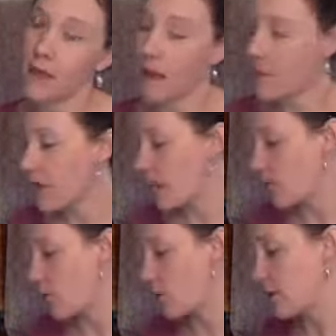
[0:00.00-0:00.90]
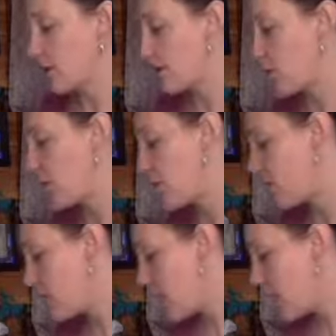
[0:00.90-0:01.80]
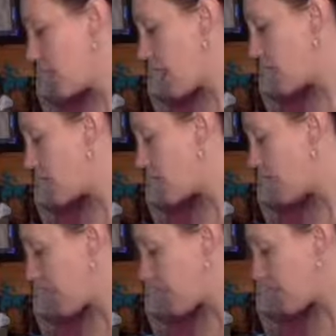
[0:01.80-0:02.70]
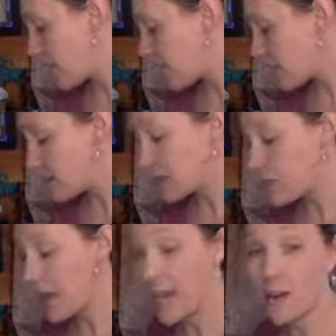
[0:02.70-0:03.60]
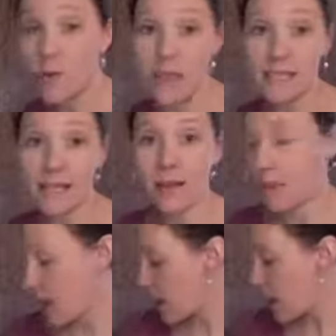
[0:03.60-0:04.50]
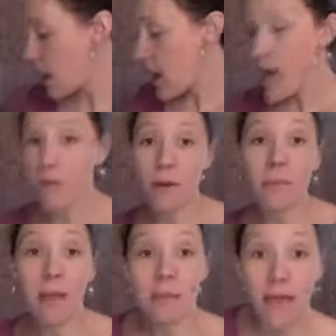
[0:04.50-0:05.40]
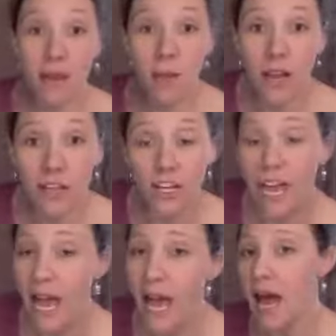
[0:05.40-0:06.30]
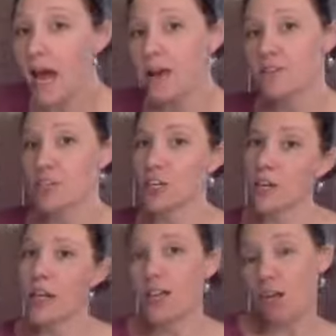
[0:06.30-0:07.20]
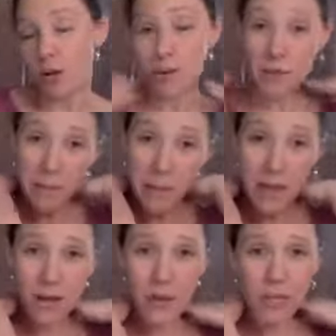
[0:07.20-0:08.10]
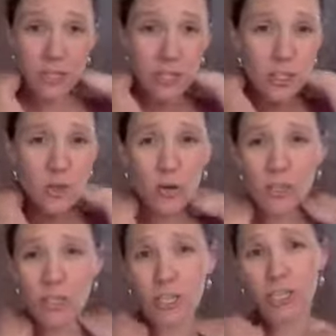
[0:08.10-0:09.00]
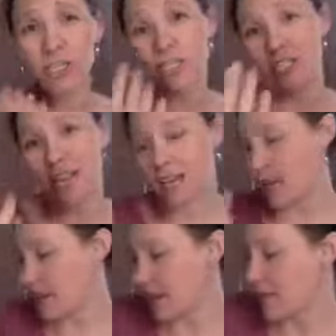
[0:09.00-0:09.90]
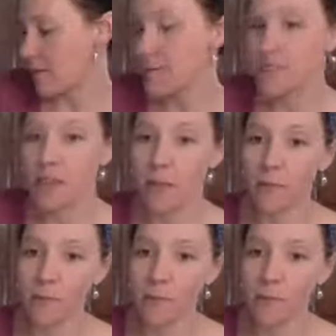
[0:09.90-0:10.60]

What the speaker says: I've got an oil for you. And you can give them some Panaway and tell them like, hey, rub that Panaway on your calves, or, rub that Panaway on your shoulders, that kind of thing. So